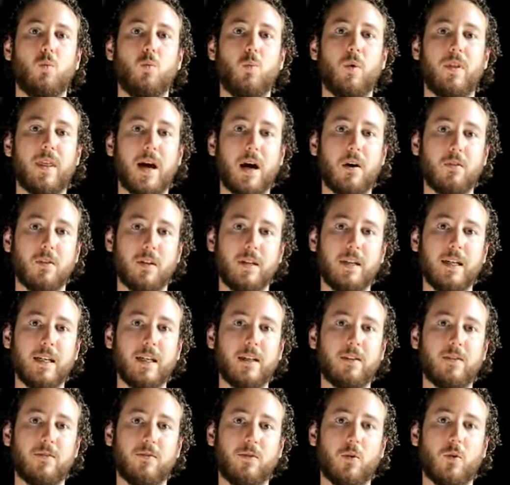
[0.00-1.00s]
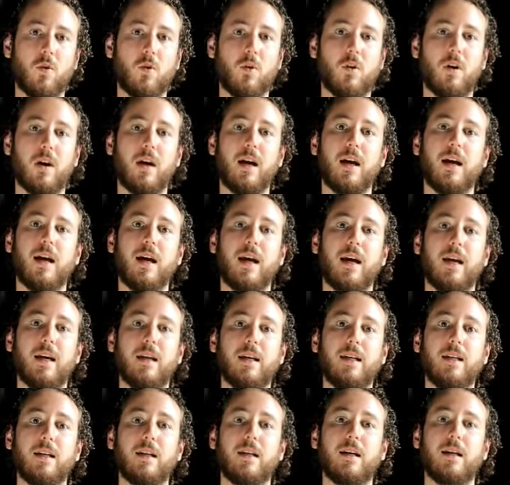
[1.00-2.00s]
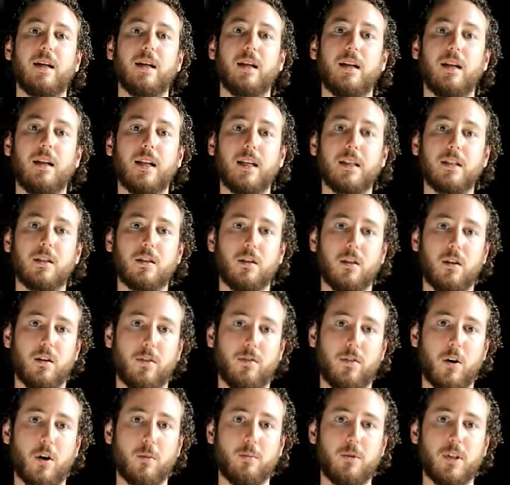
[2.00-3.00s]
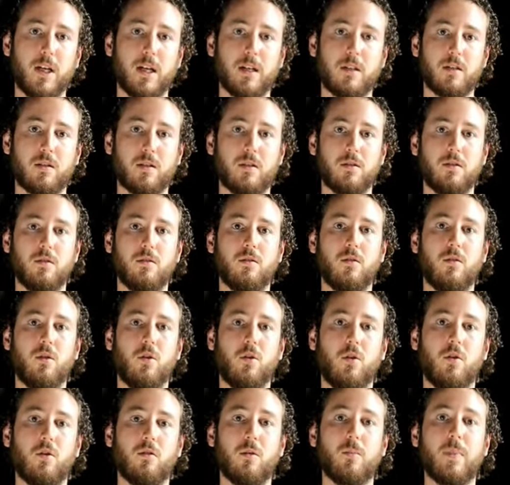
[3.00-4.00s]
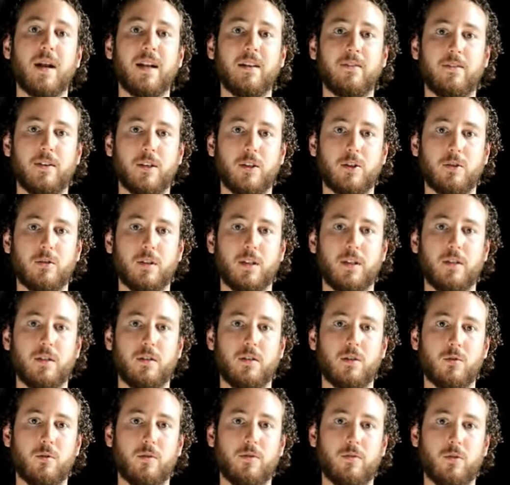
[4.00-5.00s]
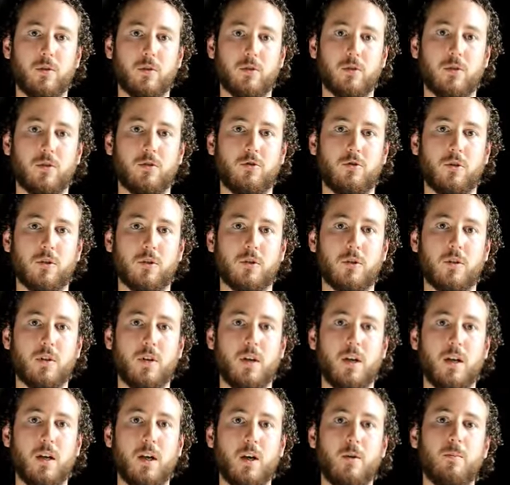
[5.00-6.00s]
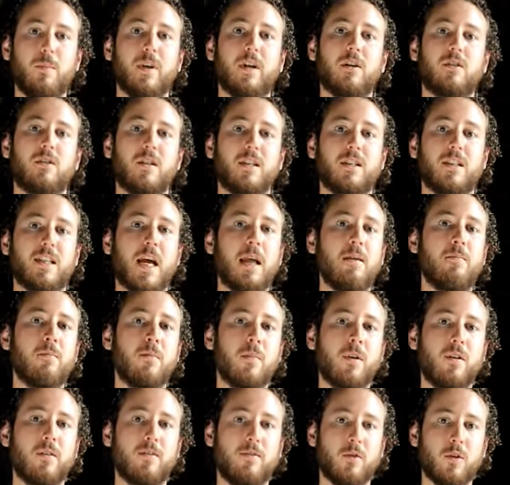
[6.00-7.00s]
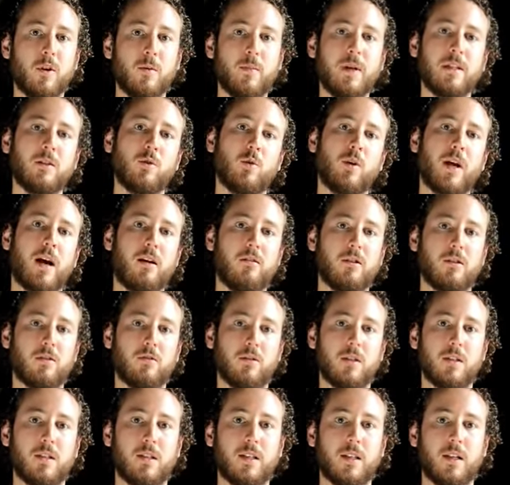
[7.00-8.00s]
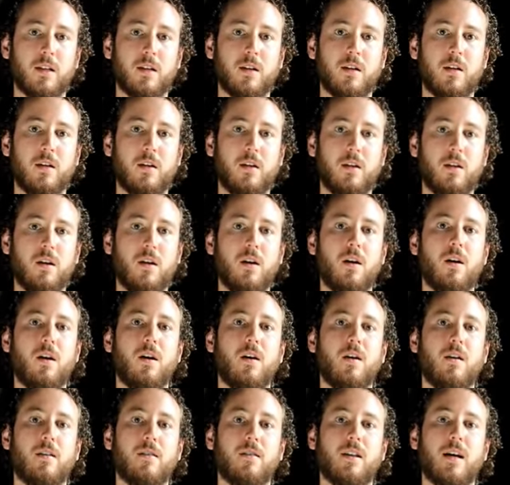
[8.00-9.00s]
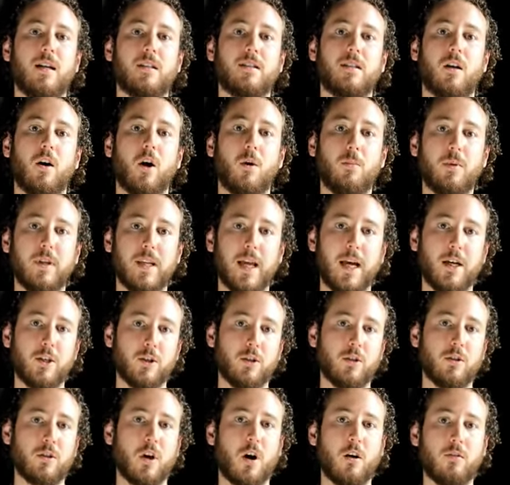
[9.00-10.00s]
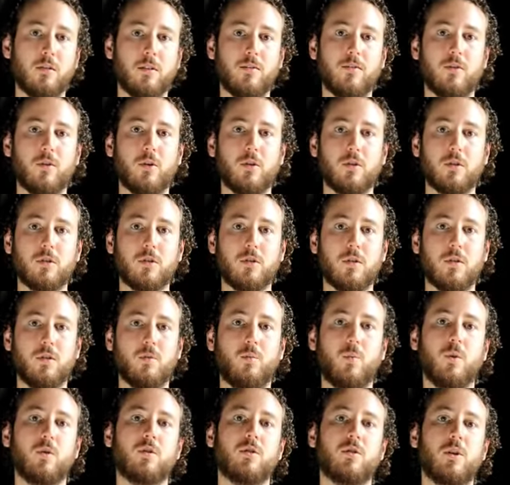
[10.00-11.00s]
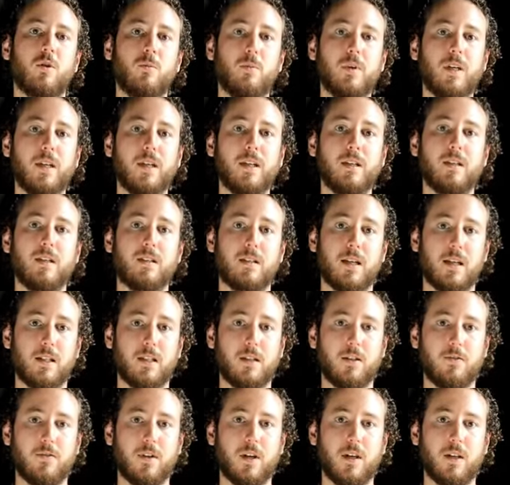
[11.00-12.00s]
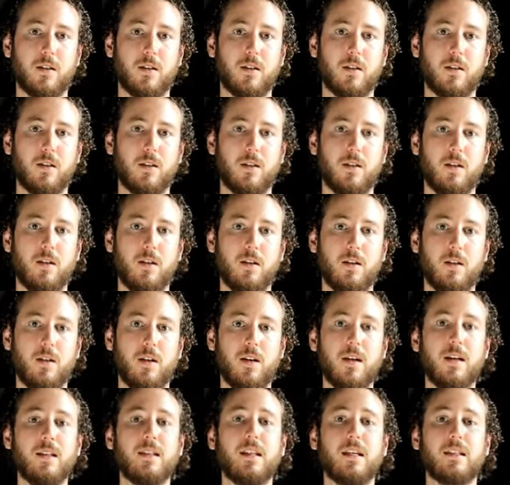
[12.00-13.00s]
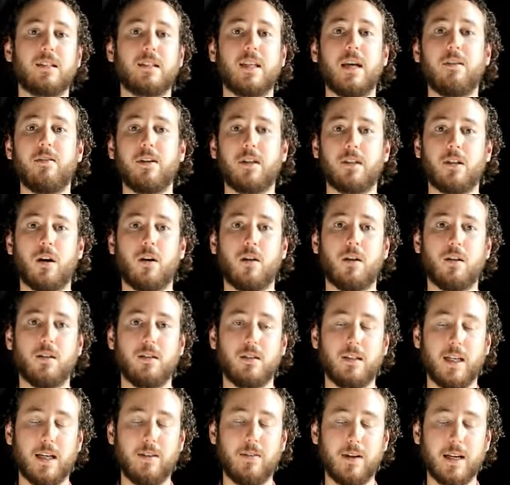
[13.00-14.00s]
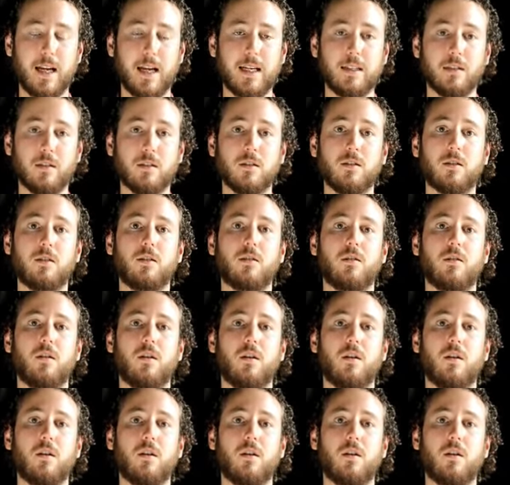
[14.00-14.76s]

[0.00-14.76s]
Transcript: without the need for a list of objects or a beneficiary to enforce the trust, because the same fundamental characteristic that obligations are enforced will still be satisfied. That's David Hayton's